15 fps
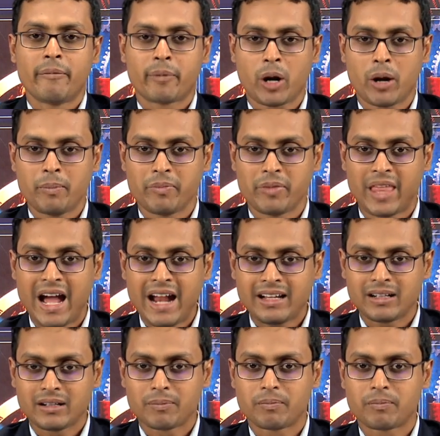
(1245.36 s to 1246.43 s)
From
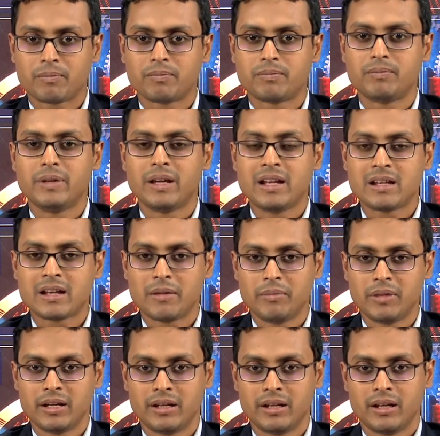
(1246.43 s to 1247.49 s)
that
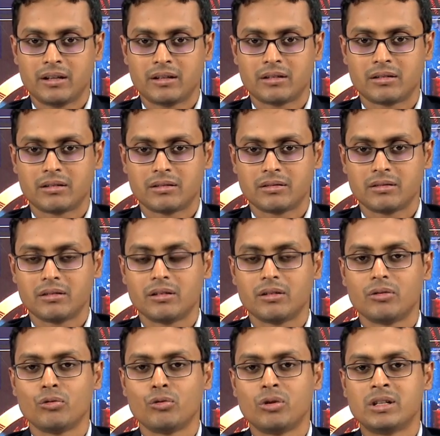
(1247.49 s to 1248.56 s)
intermediate,
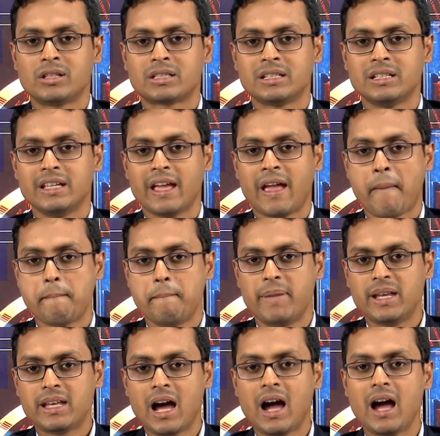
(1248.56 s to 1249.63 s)
we will see a
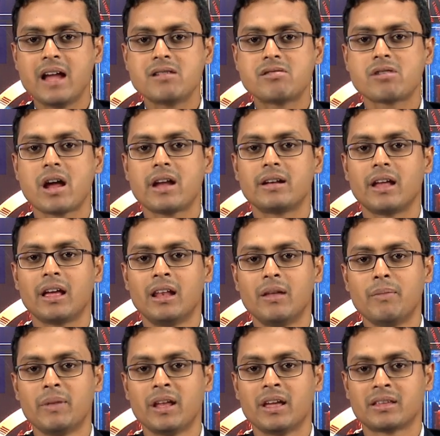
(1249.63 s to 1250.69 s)
beta hydride
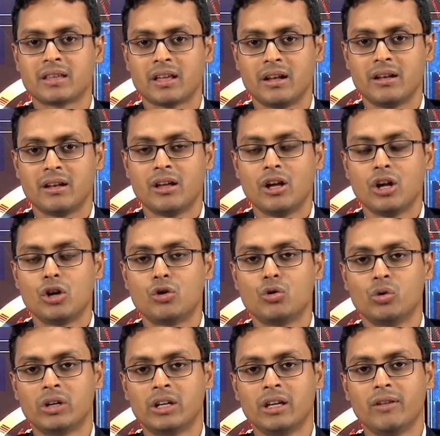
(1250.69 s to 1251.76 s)
elimination
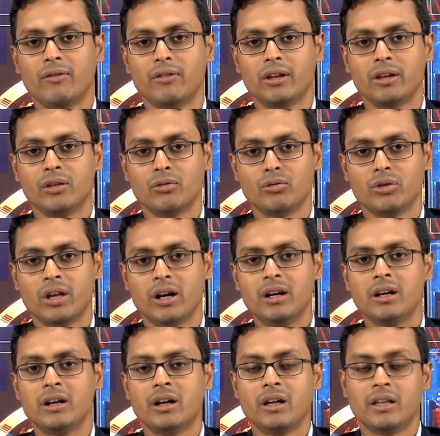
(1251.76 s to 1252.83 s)
to give you
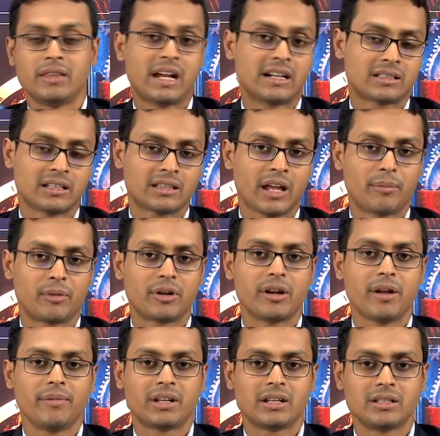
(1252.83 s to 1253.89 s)
the, that is the
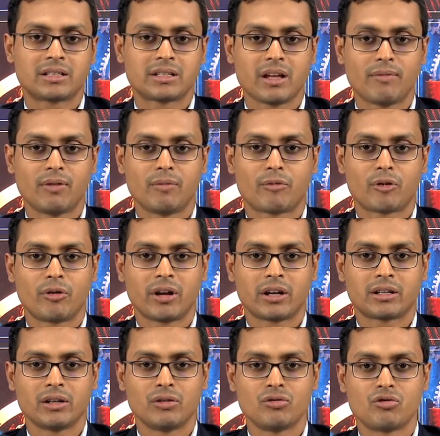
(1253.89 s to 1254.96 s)
thermodynamically stable
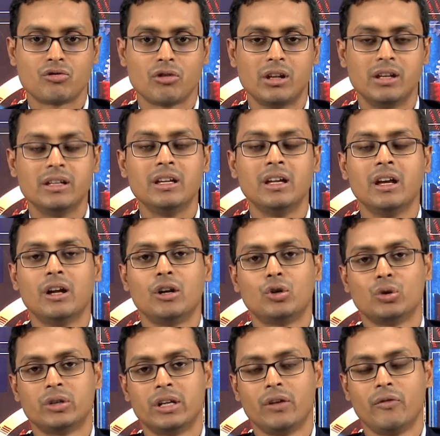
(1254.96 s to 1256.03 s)
product usually,
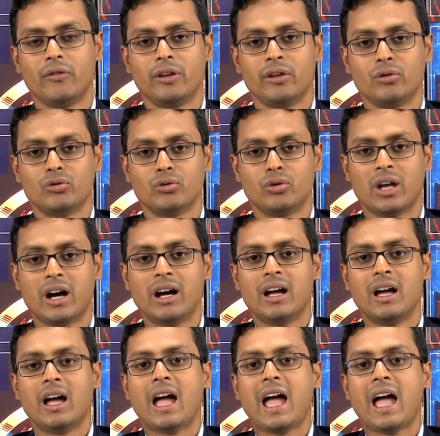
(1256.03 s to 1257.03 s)
to give you the